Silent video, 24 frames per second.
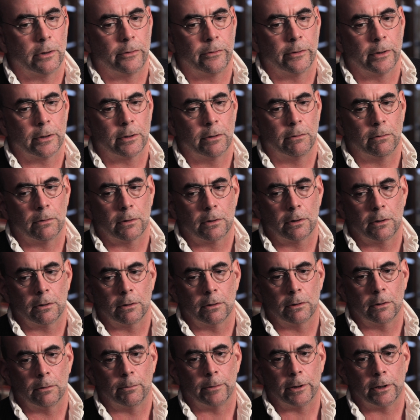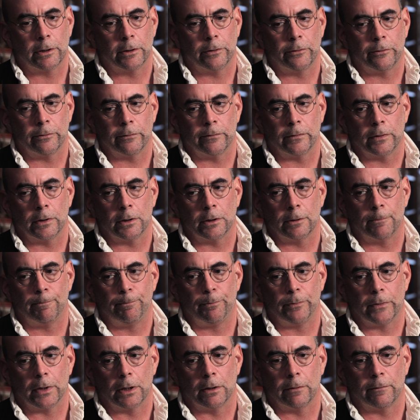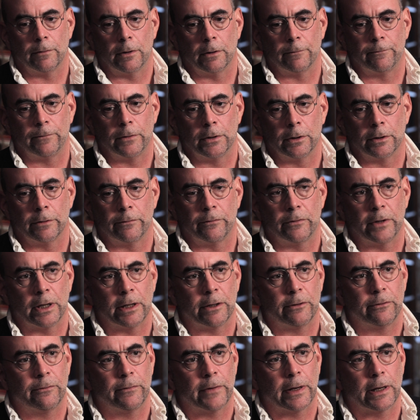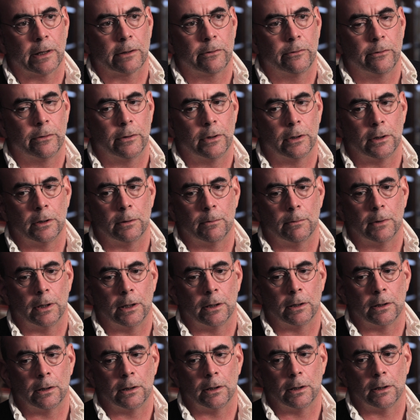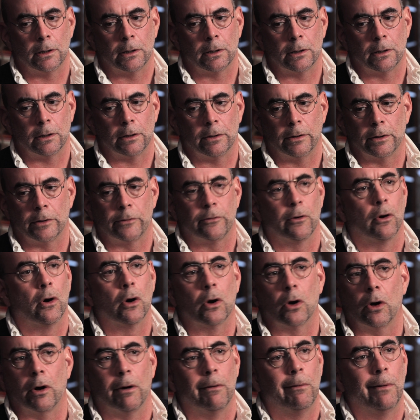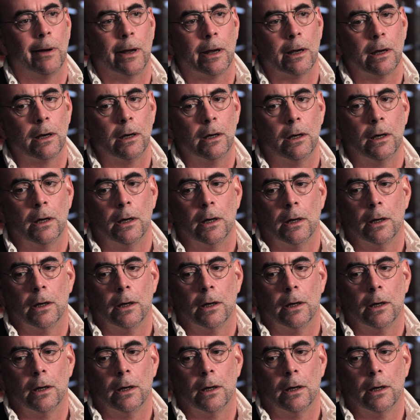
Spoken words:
It's not going to occur because of a feeling of satisfaction and that's ongoing,